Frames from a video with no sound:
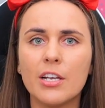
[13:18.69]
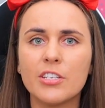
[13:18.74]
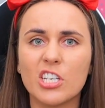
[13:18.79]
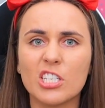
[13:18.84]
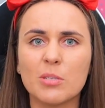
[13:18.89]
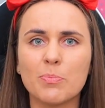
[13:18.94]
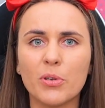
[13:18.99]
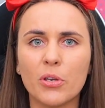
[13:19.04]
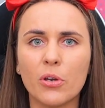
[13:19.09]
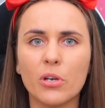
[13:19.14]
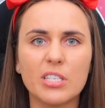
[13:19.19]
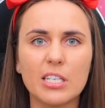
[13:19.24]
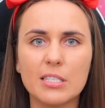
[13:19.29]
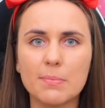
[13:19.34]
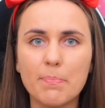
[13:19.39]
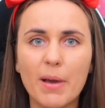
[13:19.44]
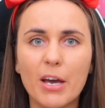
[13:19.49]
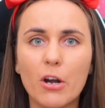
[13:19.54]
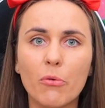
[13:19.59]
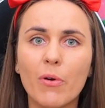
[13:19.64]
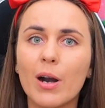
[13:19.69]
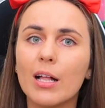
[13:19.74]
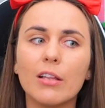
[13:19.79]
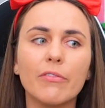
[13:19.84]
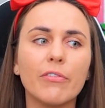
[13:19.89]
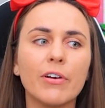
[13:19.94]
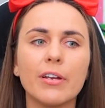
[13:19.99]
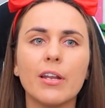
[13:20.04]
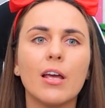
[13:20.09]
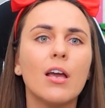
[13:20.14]
just because it's meta
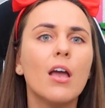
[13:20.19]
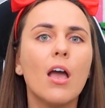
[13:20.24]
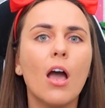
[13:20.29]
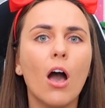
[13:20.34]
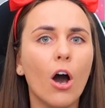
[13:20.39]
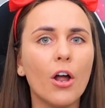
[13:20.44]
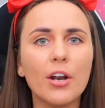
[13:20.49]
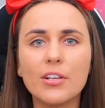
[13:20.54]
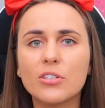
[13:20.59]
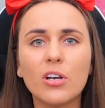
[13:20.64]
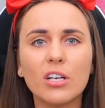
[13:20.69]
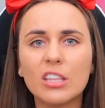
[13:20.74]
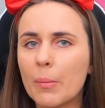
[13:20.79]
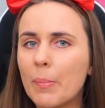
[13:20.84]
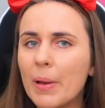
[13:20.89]
relevant and it's got